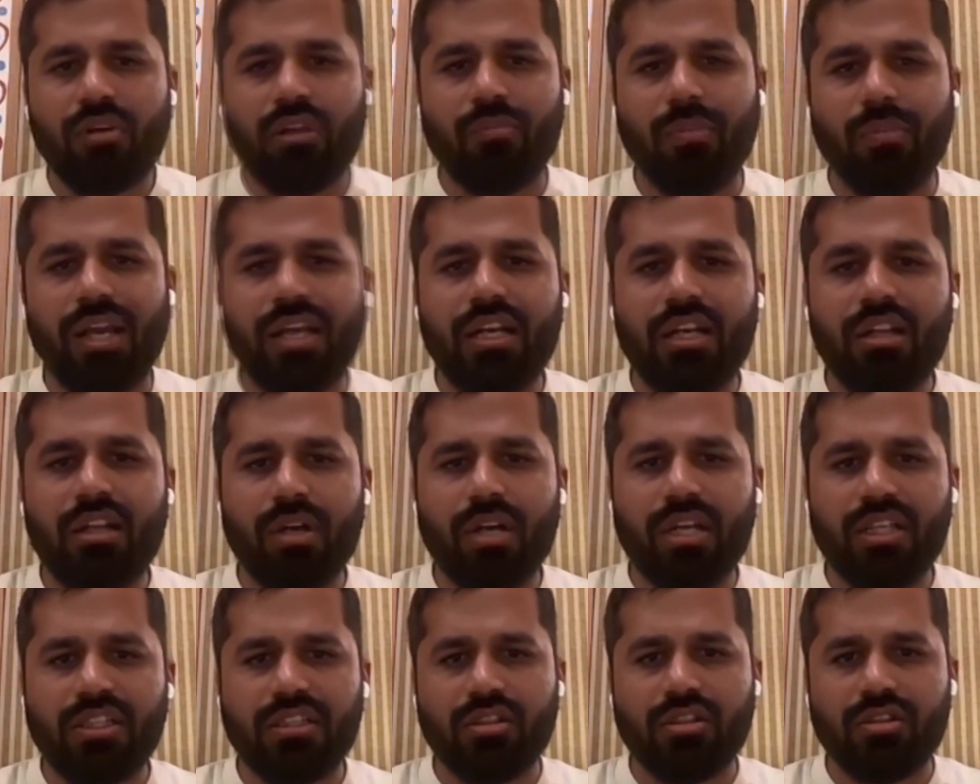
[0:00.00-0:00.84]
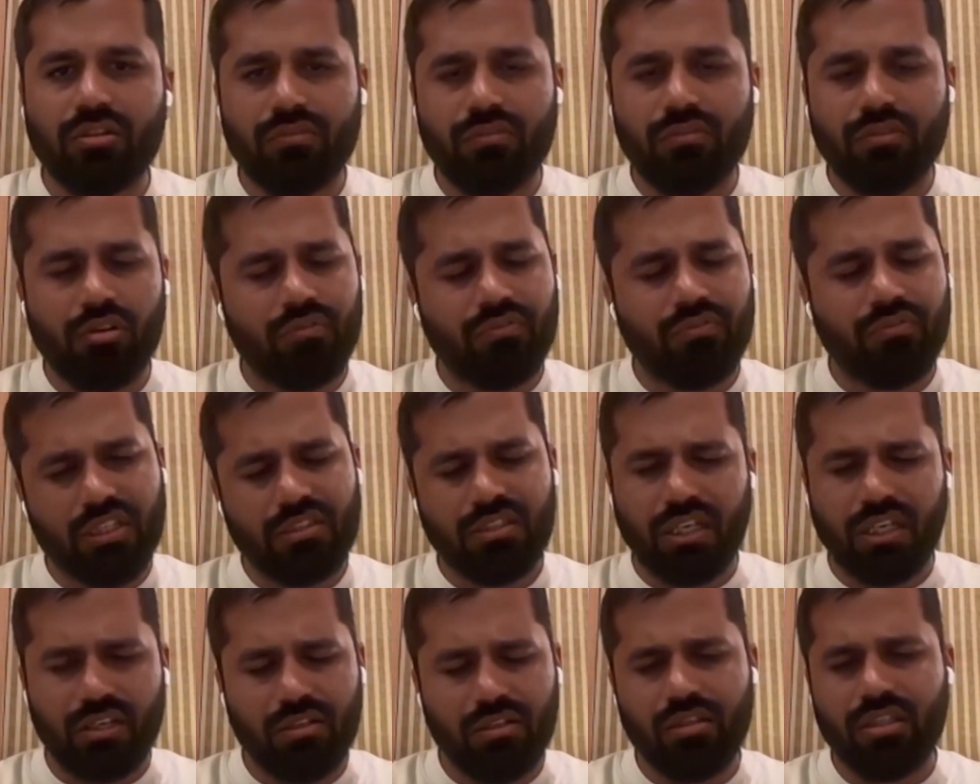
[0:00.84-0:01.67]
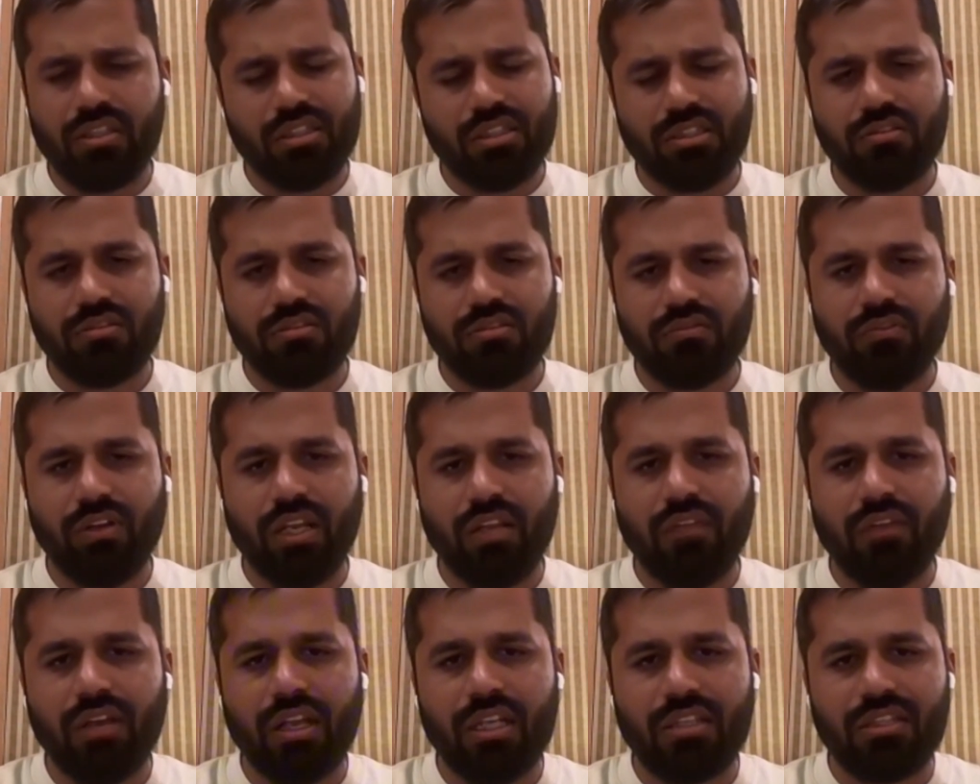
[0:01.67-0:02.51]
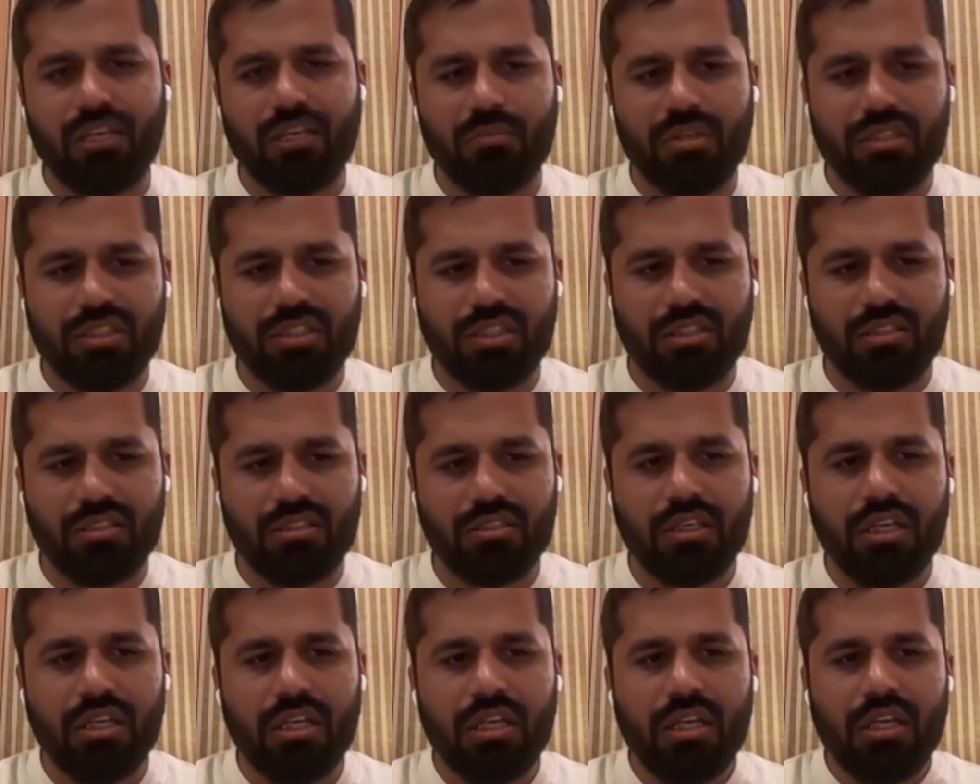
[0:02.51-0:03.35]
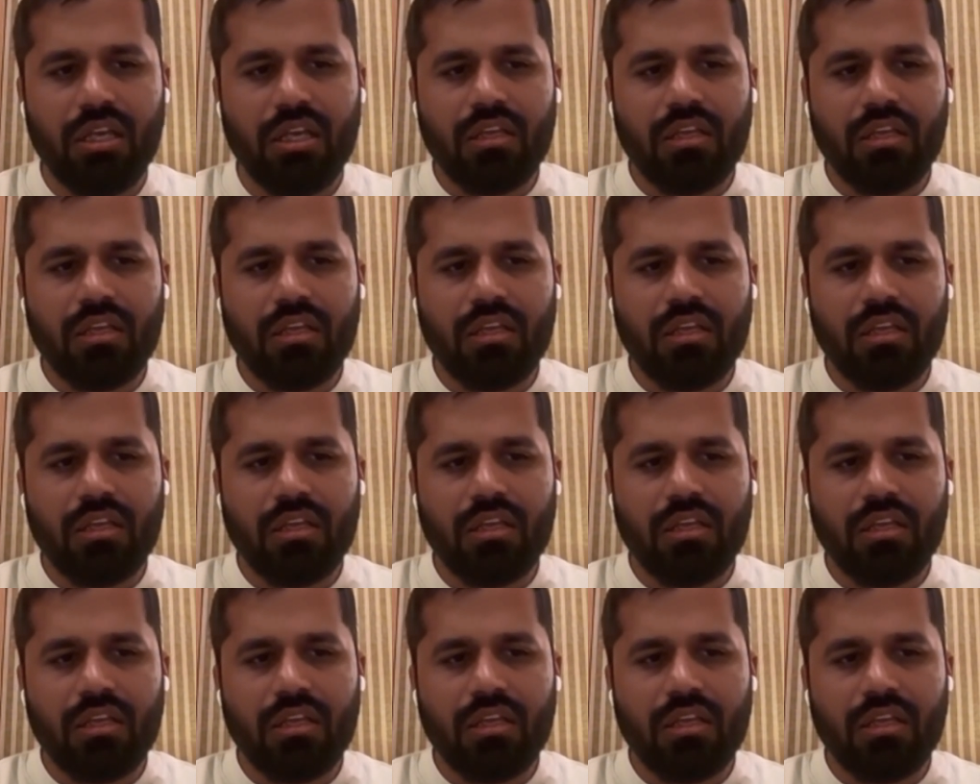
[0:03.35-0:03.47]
But my interpretation of this, and this is very well established, is